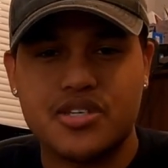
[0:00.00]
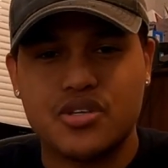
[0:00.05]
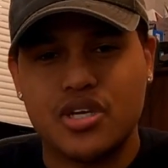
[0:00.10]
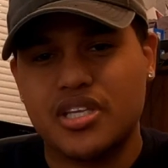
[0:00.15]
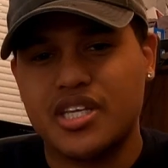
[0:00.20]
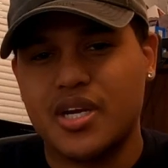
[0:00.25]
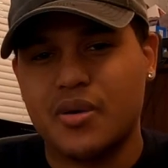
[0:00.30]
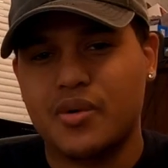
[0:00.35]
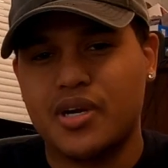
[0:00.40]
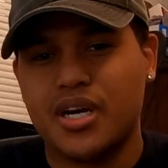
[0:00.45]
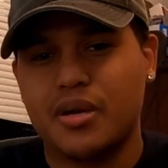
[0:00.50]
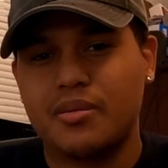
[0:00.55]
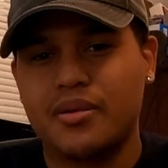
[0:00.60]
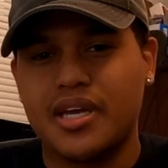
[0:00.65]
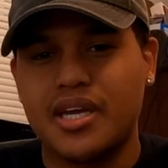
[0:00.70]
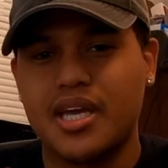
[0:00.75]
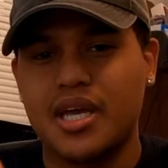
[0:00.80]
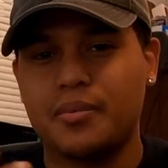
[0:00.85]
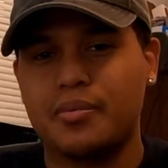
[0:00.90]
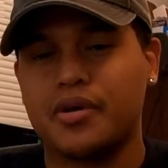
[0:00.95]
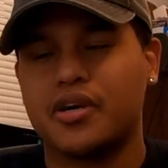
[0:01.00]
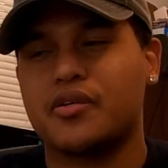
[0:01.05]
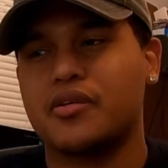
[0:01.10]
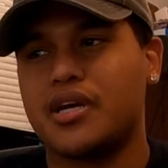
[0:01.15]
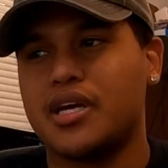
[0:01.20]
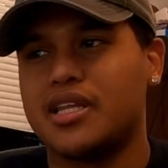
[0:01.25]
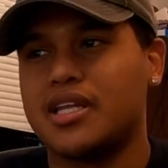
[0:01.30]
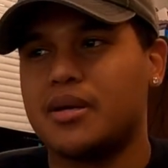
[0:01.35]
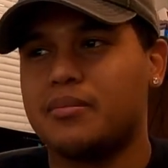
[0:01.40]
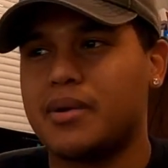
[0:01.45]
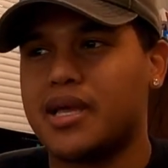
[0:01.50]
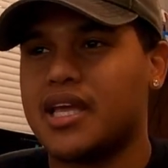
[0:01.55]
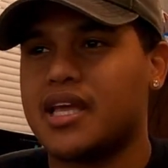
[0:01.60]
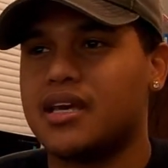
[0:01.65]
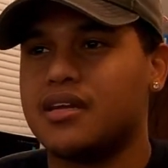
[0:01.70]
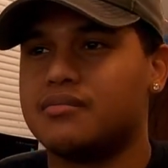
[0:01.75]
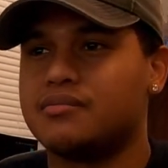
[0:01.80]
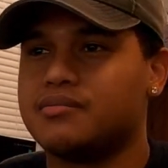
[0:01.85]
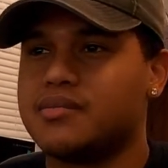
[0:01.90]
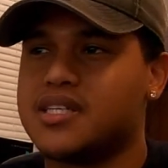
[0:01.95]
So I didn't want to be a hypocrite and then make
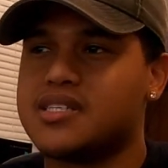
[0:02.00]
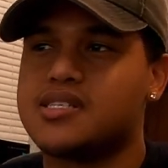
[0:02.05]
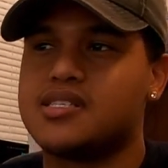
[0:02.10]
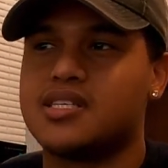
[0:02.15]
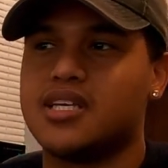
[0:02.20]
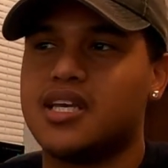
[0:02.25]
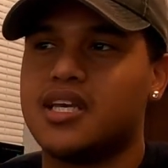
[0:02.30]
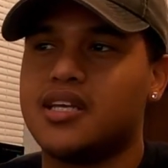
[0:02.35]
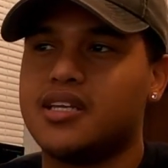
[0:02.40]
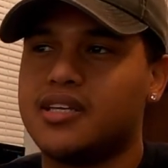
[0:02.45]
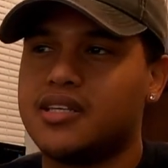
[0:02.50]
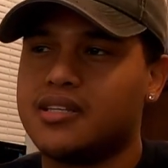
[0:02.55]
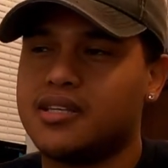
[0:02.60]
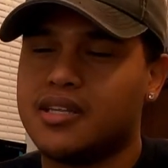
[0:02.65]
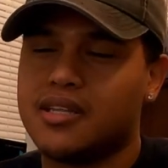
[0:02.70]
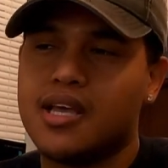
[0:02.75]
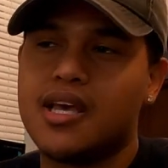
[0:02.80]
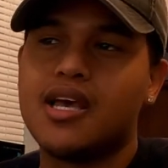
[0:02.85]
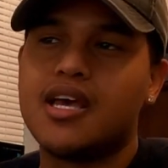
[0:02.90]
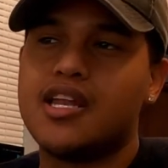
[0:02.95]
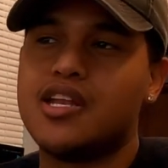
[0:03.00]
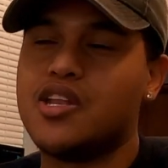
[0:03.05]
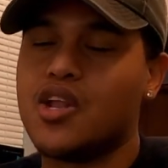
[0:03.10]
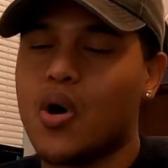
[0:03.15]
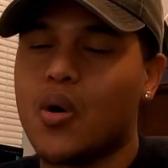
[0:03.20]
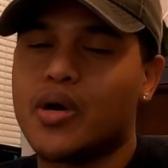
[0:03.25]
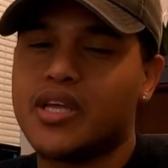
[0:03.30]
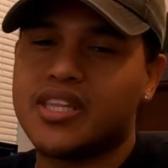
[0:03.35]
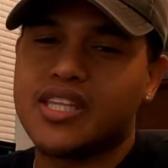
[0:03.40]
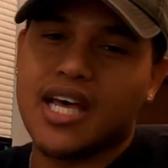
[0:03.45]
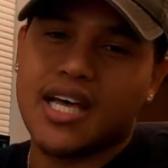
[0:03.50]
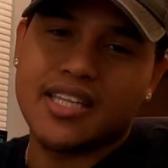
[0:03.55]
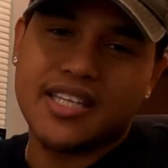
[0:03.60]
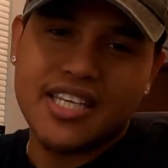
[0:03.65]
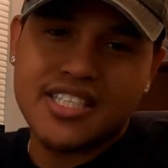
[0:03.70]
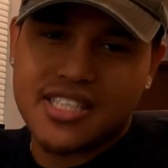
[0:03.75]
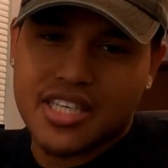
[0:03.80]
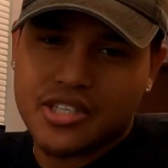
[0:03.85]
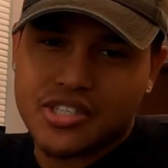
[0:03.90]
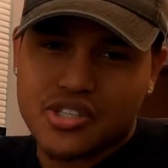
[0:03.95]
a scene knowing that
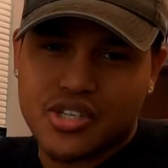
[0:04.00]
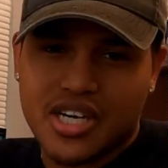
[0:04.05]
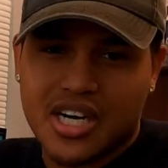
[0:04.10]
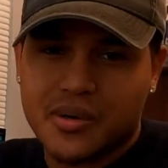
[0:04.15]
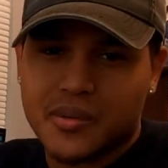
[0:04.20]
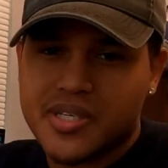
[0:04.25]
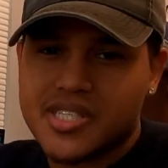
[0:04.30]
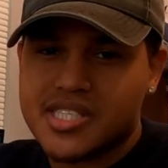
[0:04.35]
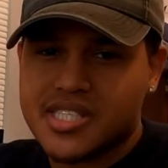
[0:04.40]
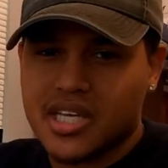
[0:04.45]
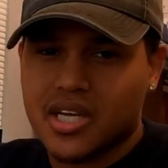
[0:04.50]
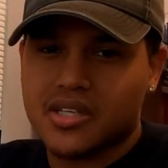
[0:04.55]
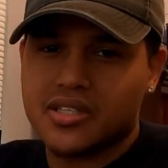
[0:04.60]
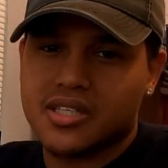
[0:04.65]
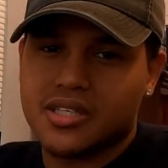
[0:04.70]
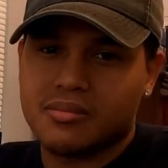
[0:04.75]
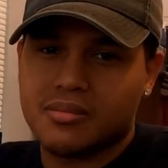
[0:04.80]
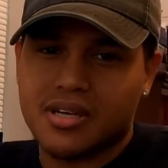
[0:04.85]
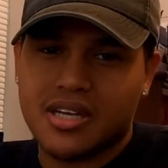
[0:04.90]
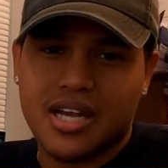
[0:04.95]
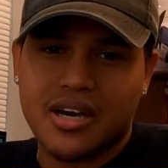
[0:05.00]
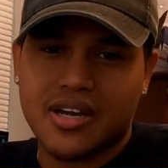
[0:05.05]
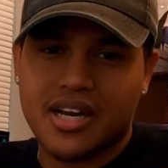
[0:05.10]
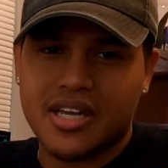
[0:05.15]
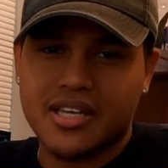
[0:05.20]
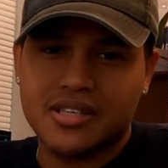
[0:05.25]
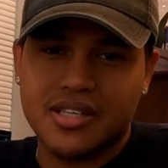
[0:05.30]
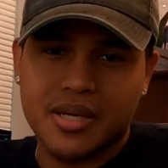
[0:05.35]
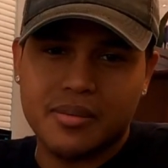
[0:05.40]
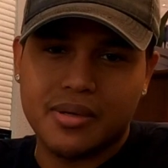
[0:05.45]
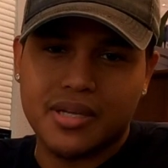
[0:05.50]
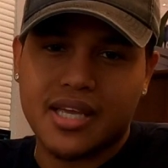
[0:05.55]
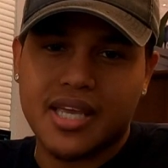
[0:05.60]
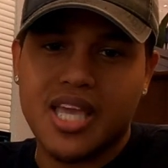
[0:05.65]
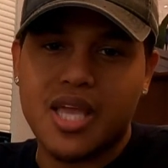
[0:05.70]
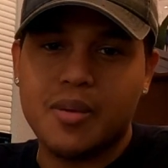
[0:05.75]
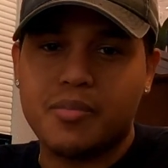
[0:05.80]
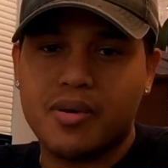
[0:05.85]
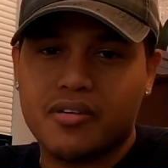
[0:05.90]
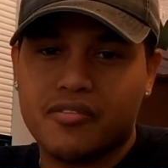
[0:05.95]
these I'm just gonna resell them. I'm not gonna even
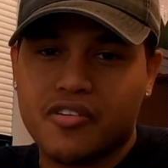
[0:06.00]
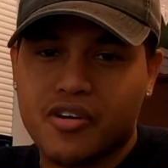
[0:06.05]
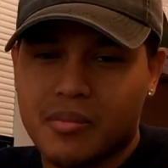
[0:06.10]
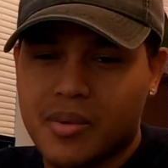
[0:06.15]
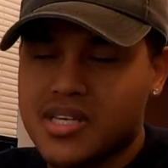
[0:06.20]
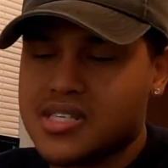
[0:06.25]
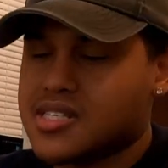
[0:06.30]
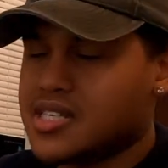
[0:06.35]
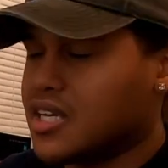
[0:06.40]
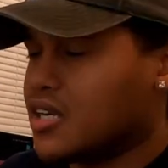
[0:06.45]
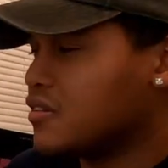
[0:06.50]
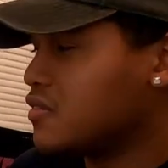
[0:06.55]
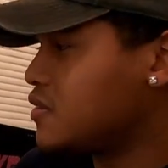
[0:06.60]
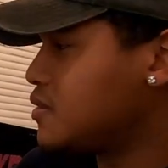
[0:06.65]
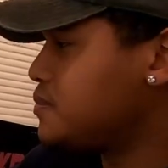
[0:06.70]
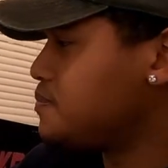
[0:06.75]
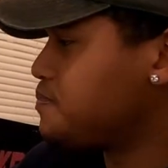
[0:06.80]
keep it for myself.